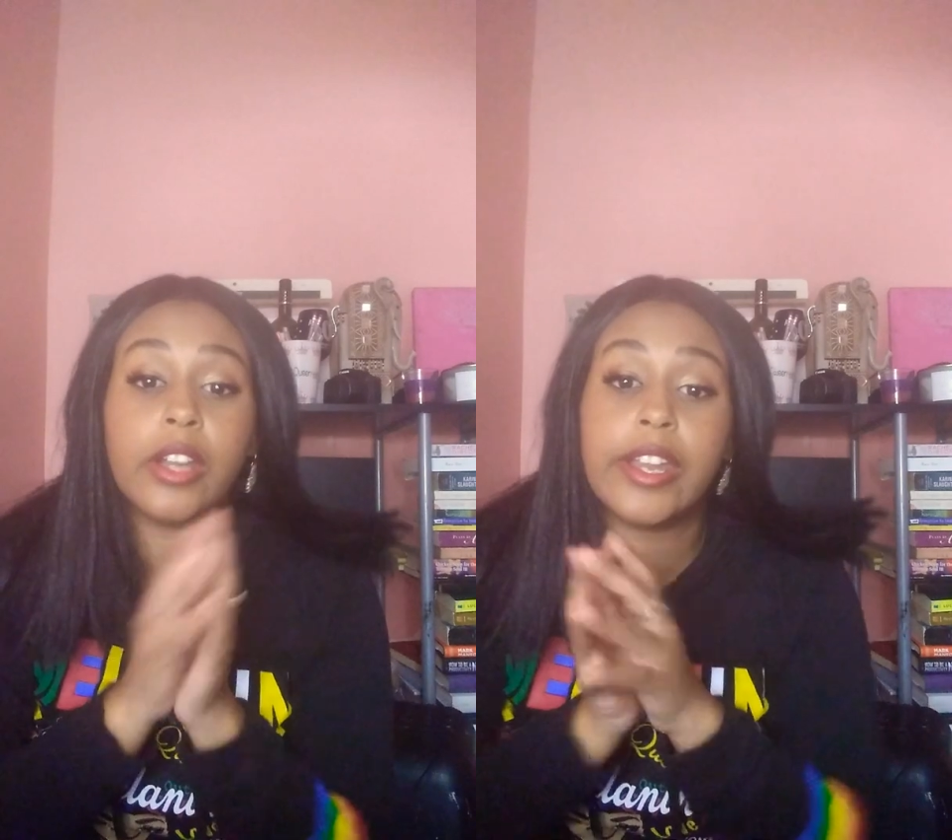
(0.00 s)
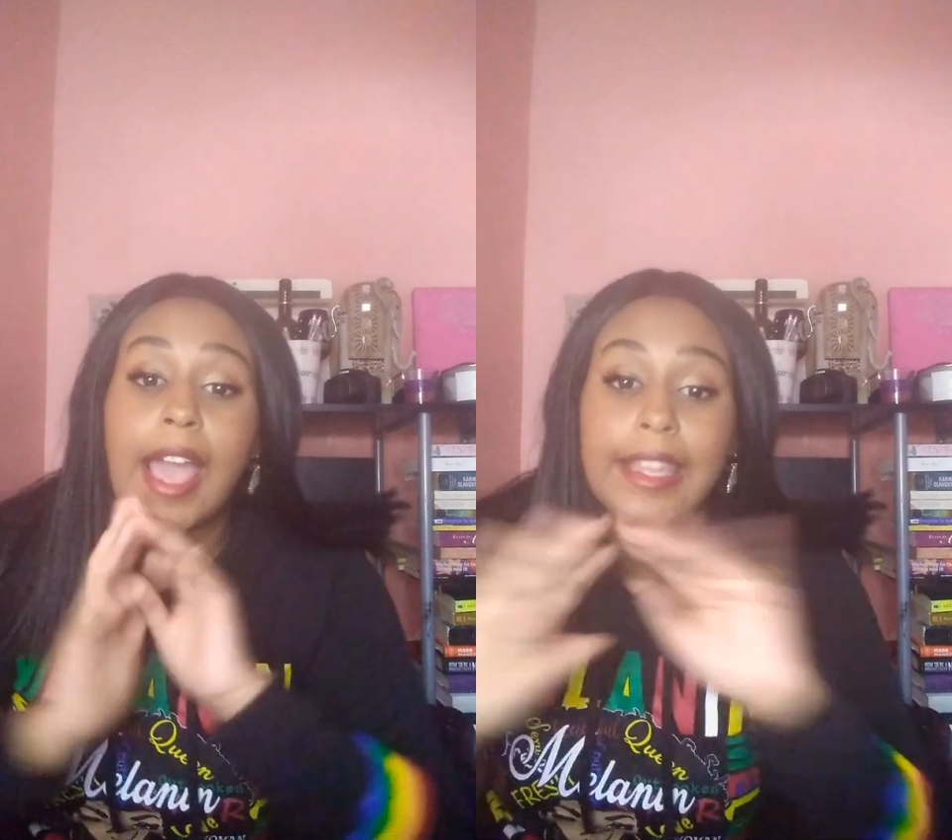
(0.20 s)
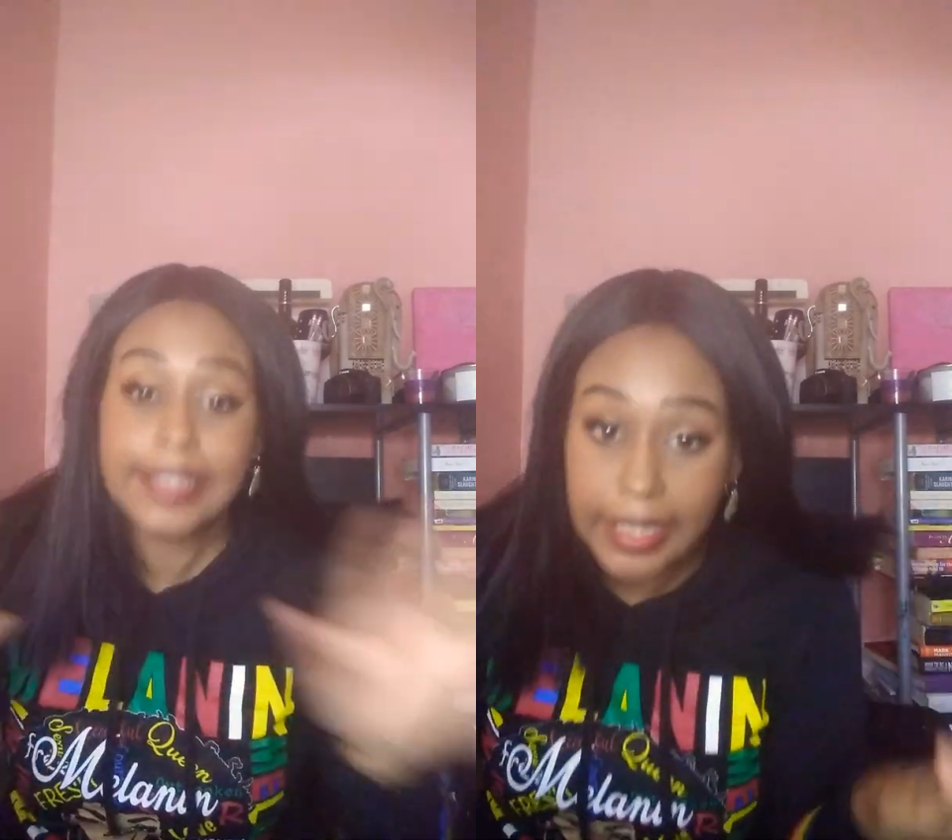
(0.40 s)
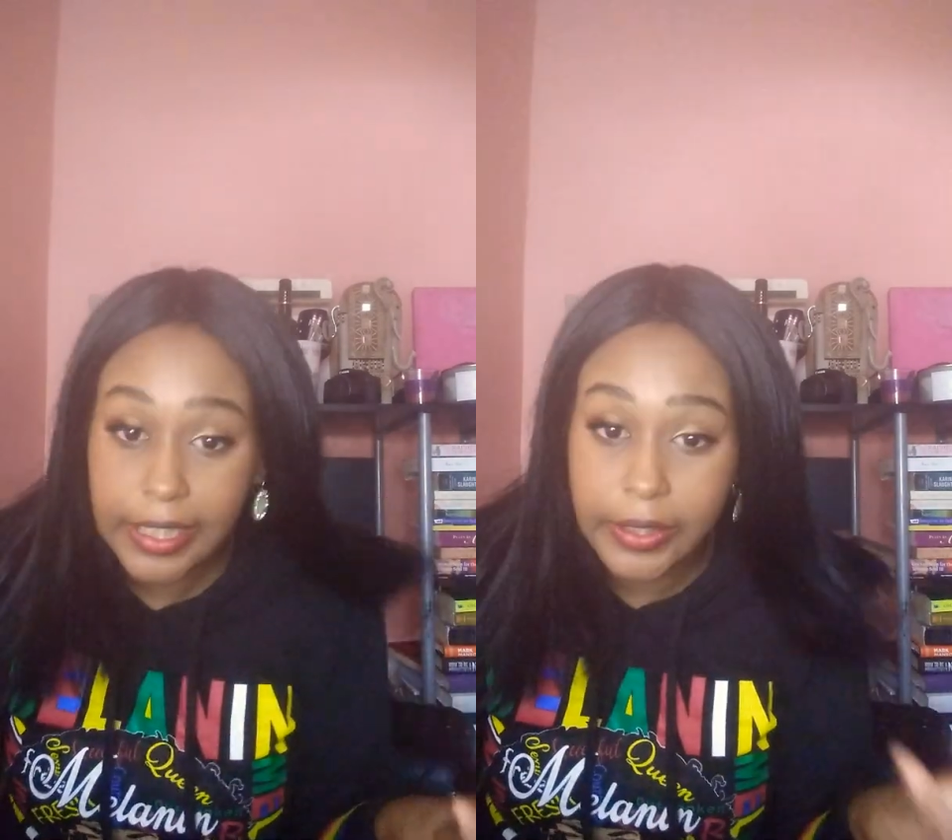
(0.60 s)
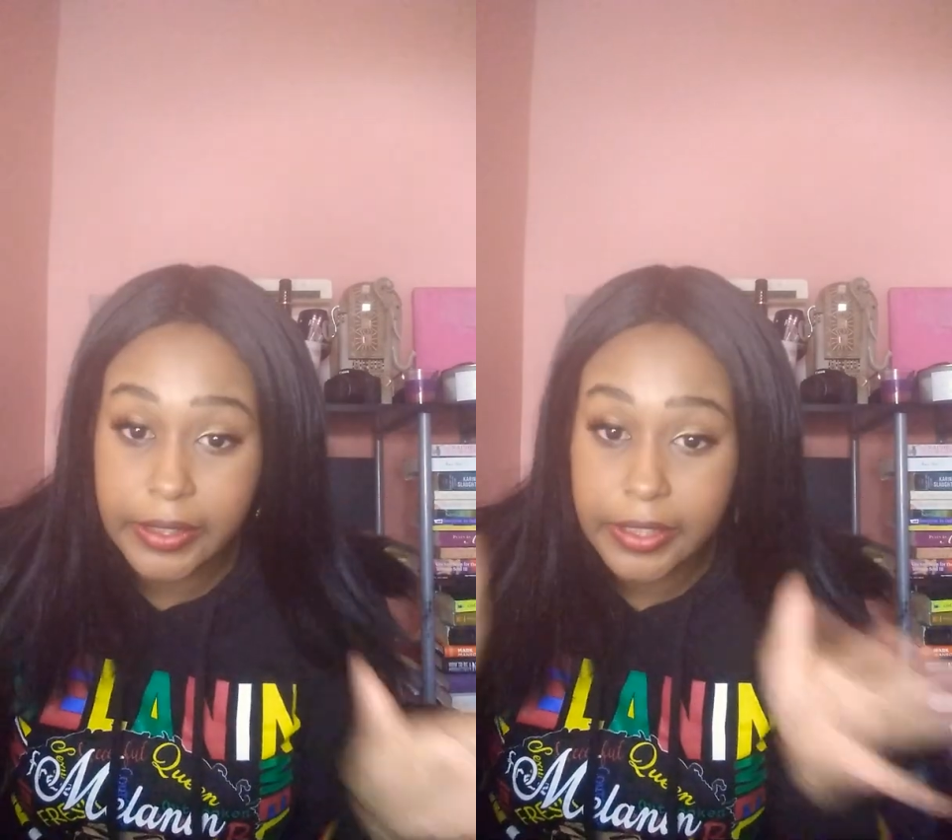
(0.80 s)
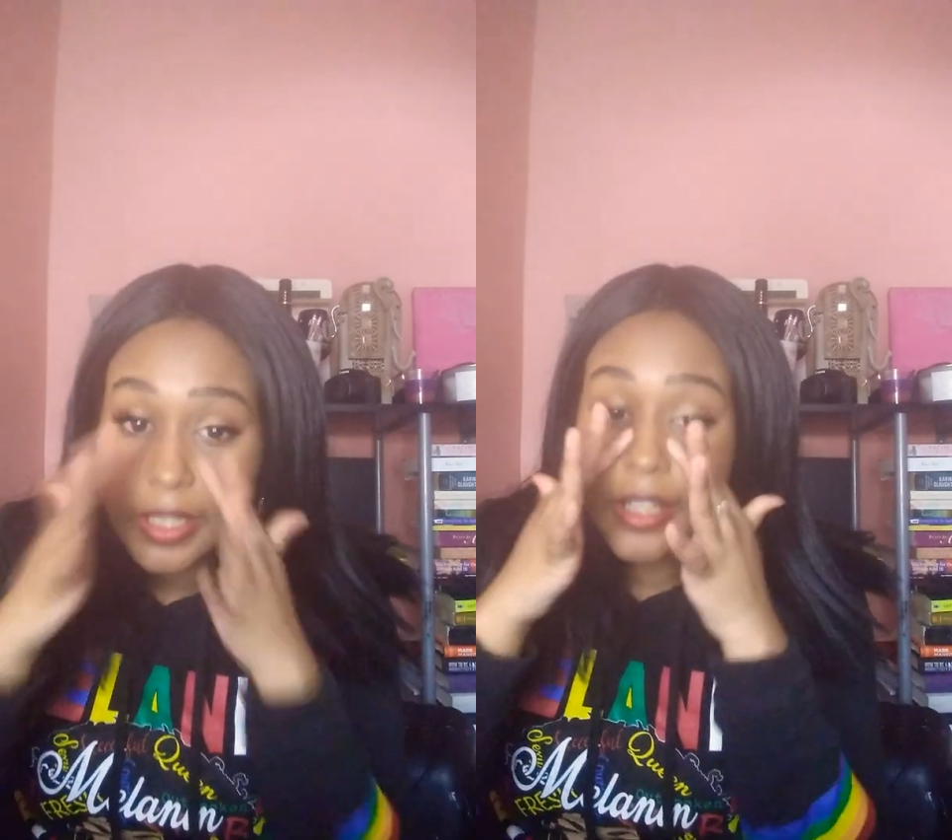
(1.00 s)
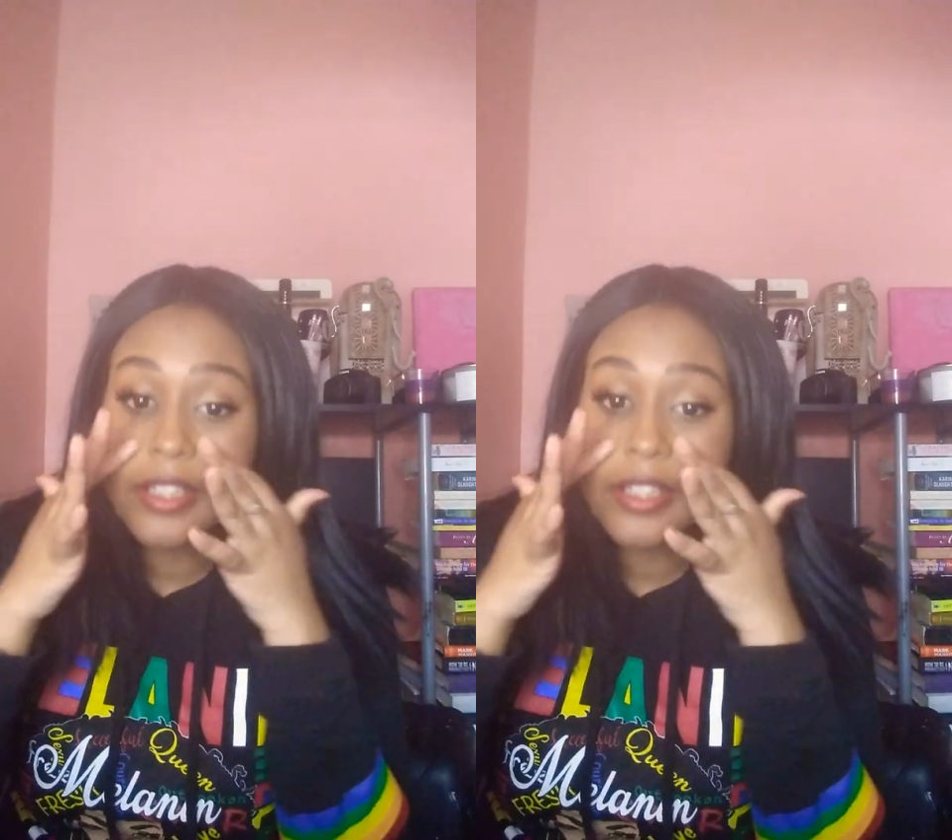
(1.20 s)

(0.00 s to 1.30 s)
great idea